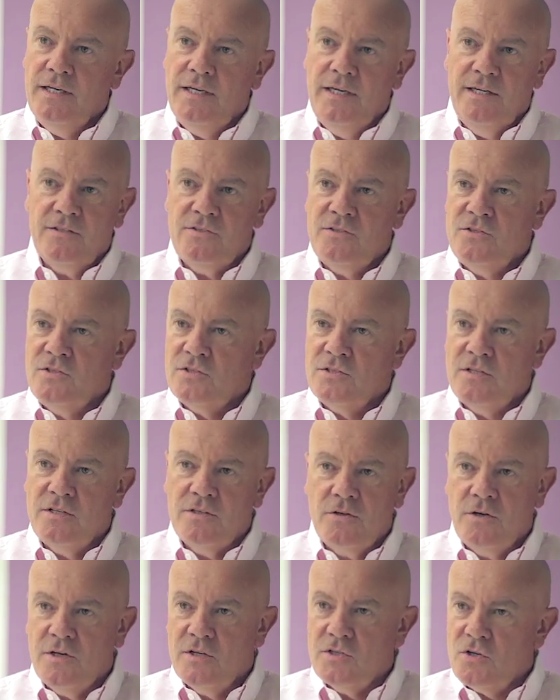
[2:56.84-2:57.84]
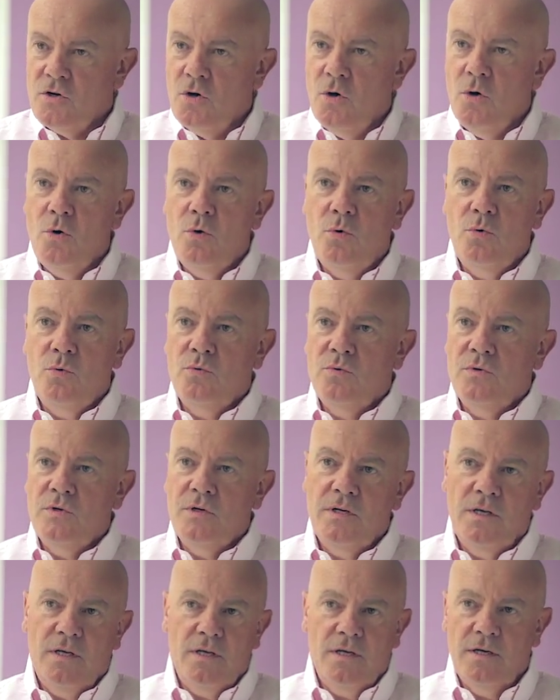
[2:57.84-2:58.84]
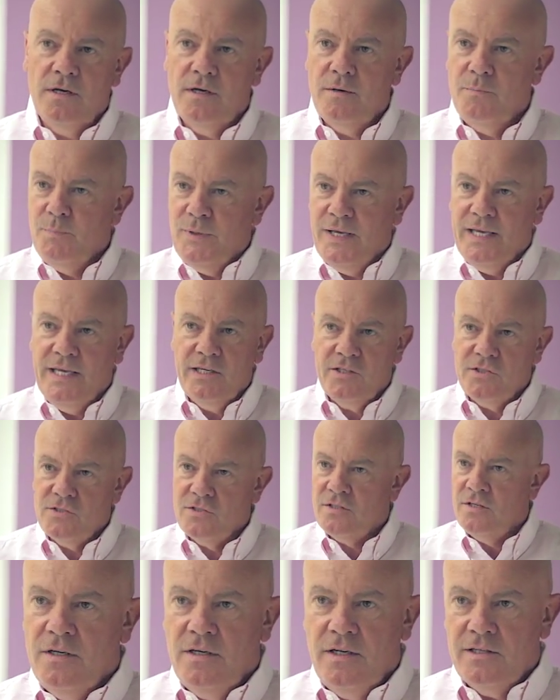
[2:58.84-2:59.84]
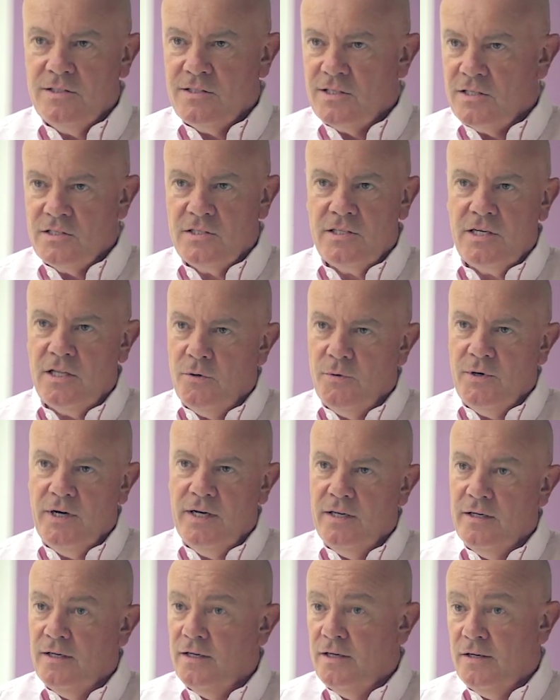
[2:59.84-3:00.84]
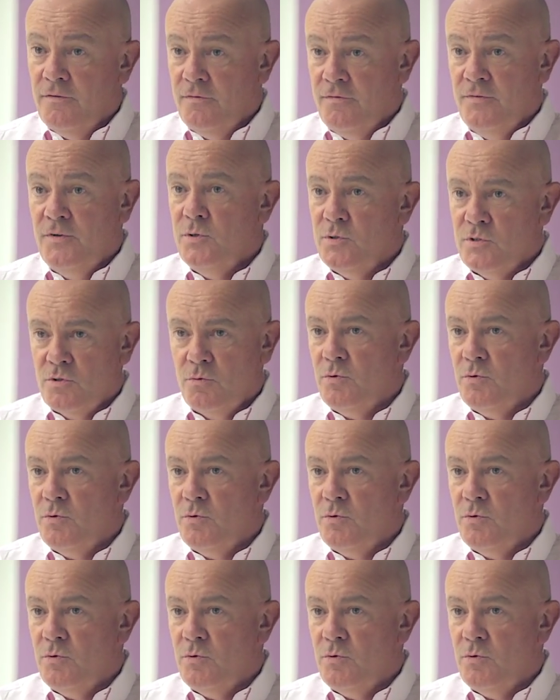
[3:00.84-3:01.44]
It's just got its own pace, and it's accelerating, and Fuze are